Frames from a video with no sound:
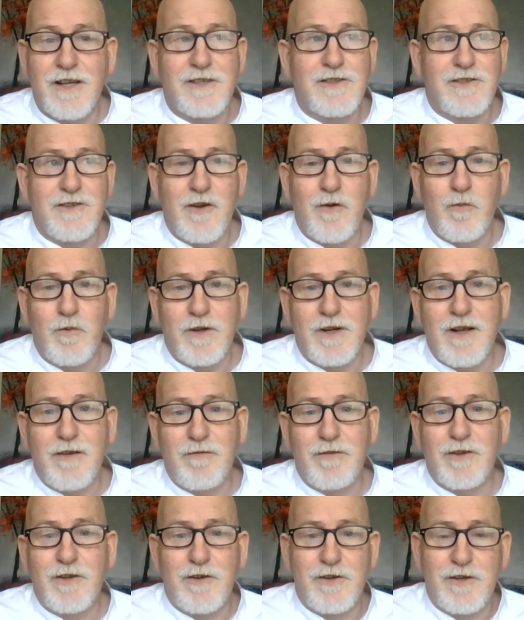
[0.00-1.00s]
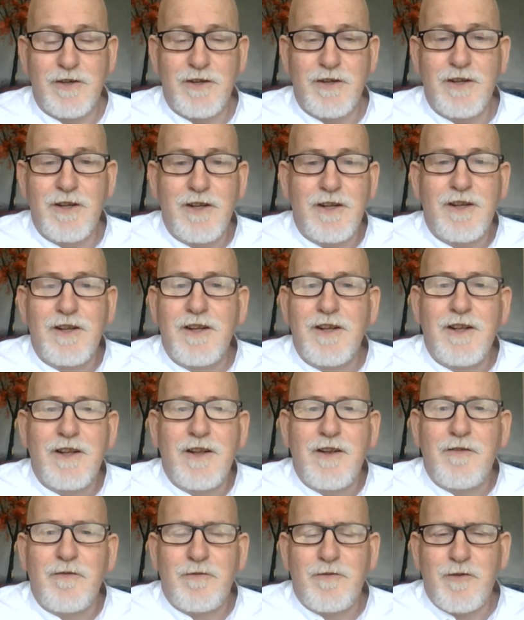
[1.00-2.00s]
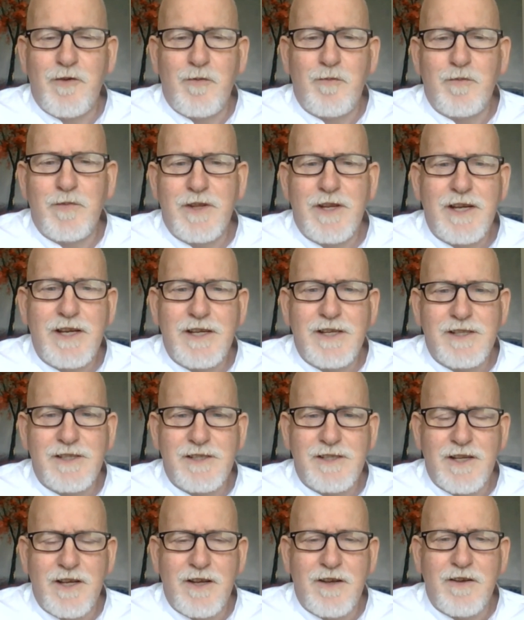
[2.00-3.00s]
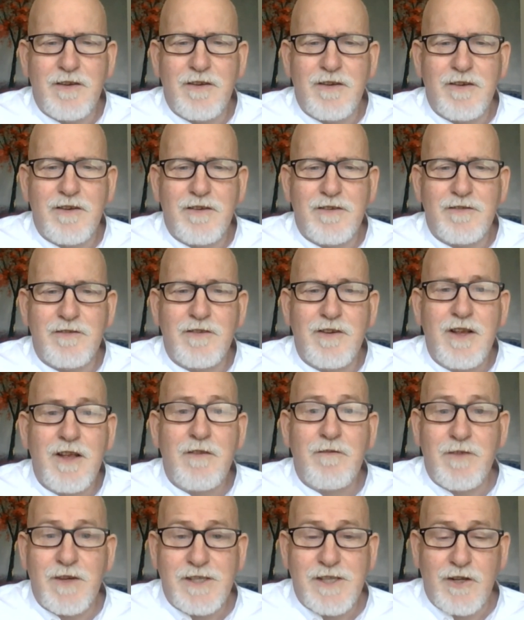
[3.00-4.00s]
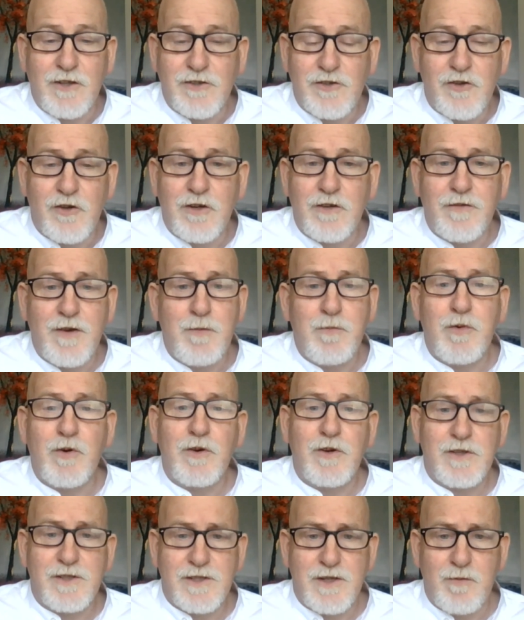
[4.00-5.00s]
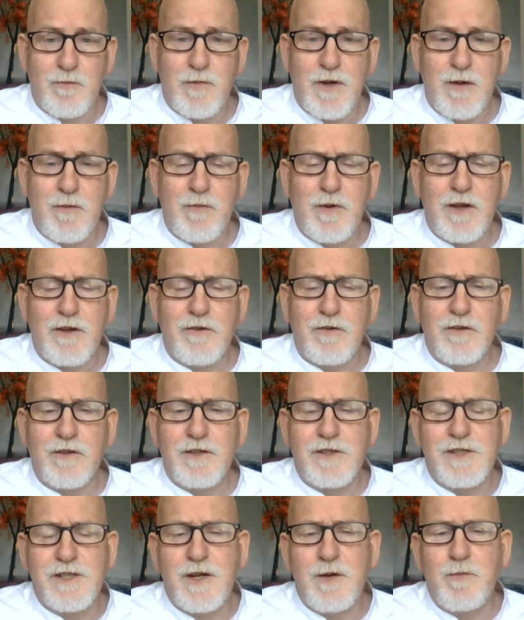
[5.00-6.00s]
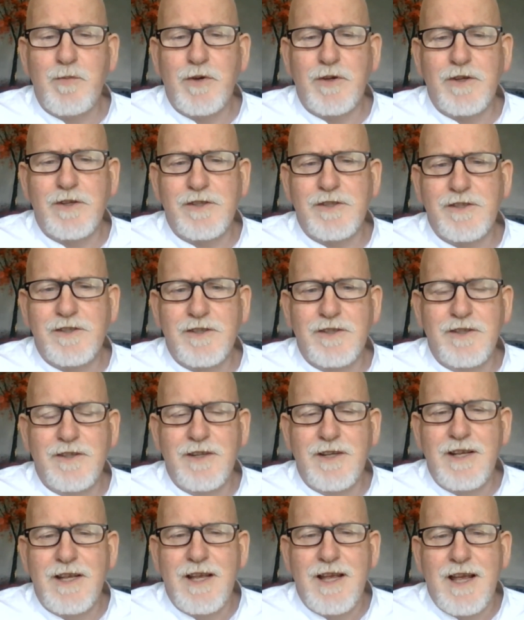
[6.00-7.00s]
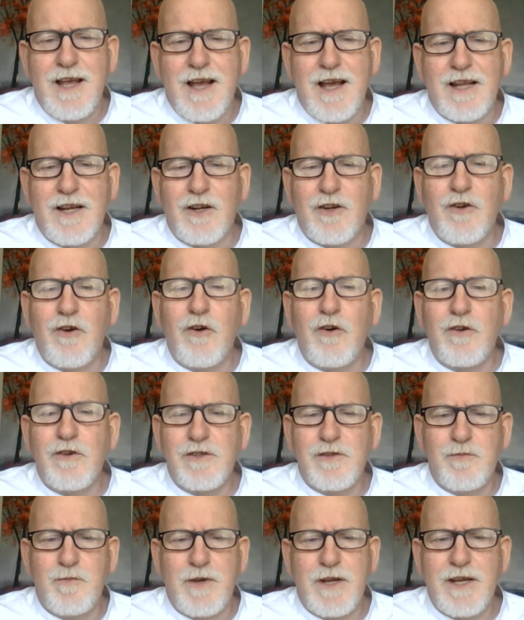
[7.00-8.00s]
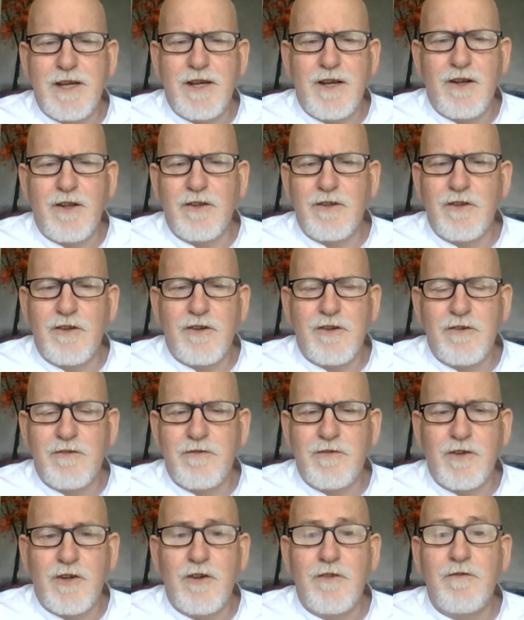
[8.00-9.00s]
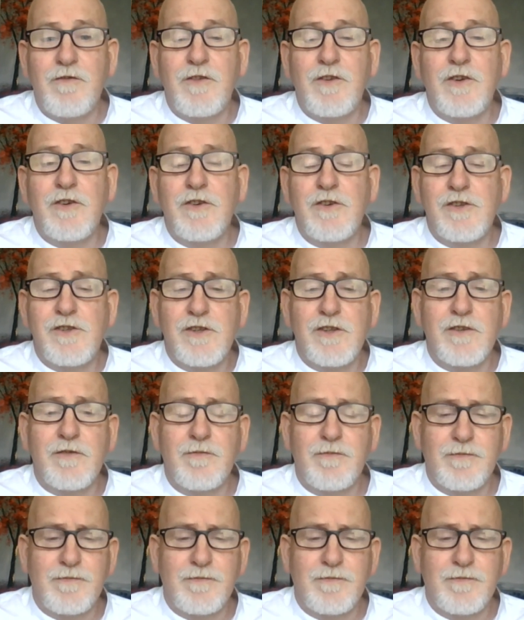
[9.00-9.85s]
not what I've learned from these physical geography books and my biology books. And it caused me a lot of confusion.